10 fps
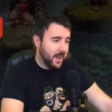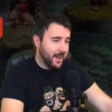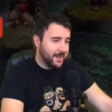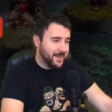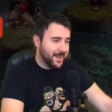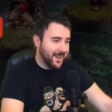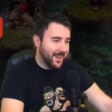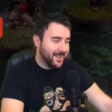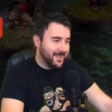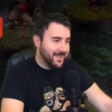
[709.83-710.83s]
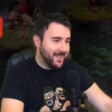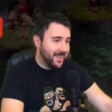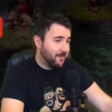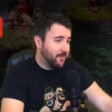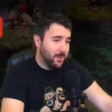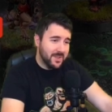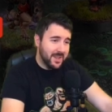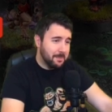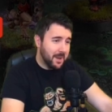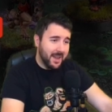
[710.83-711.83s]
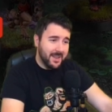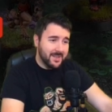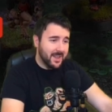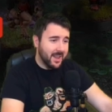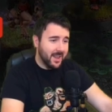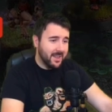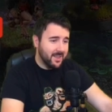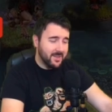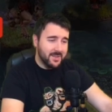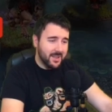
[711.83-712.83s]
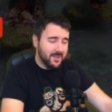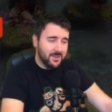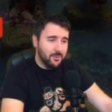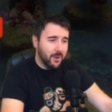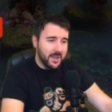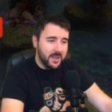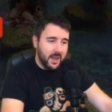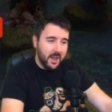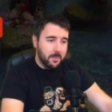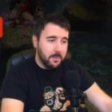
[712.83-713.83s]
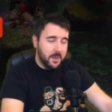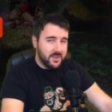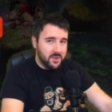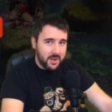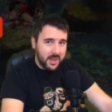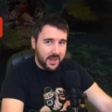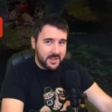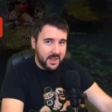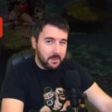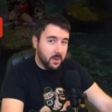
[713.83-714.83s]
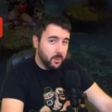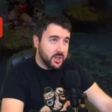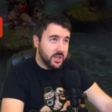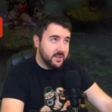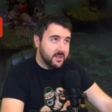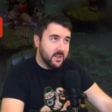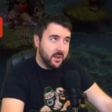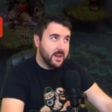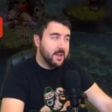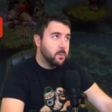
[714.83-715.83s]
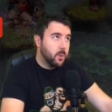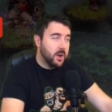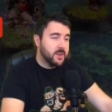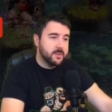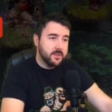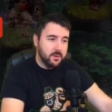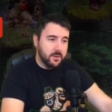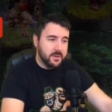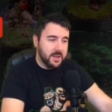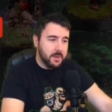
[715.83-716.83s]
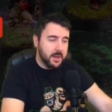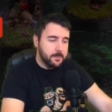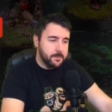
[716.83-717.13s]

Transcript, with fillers: And uh, 14 players, it's great. He's got Kick Teammate, which is slightly worse than Throw Teammate.